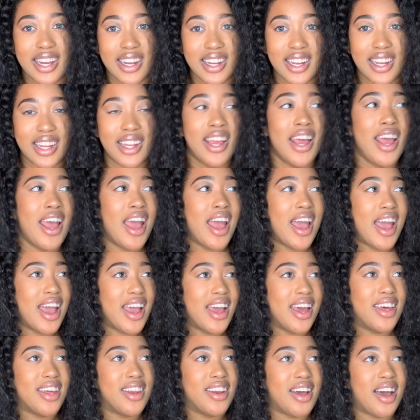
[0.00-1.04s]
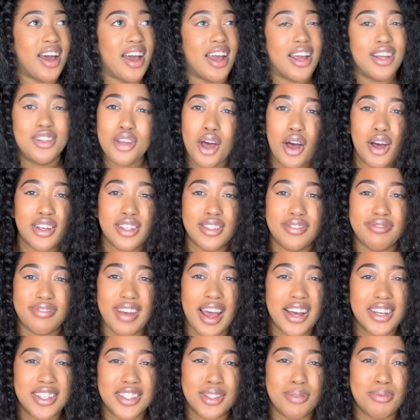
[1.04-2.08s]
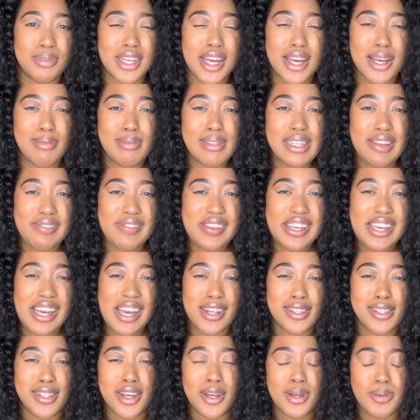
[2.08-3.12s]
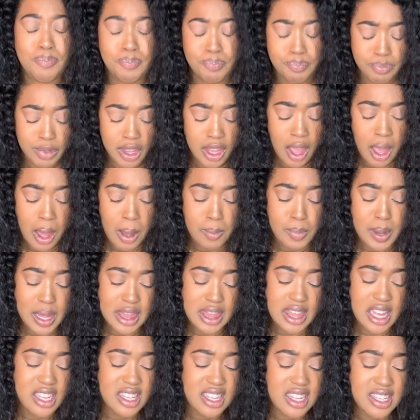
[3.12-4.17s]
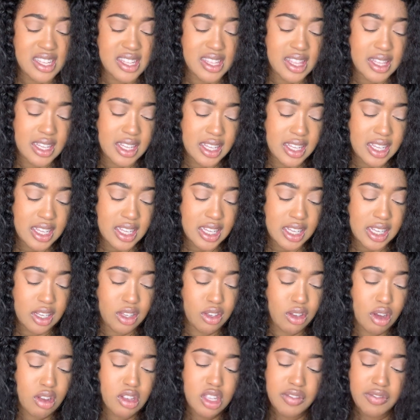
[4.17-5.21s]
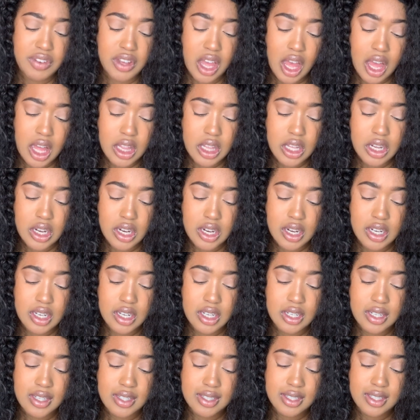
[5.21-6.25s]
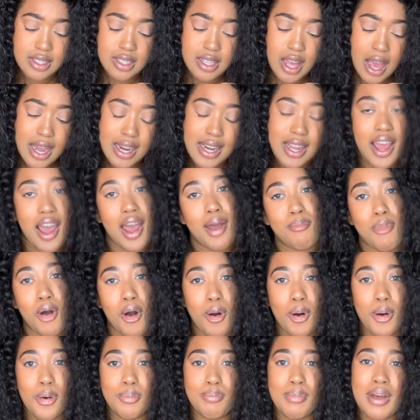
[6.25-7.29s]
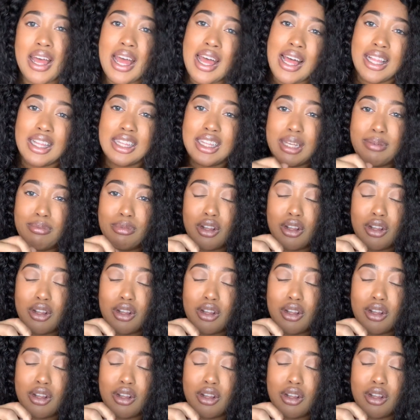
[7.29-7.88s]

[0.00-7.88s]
it. And I talk fast sometimes if you can't tell, But this is the Dose of Colors Honey I'm Home lip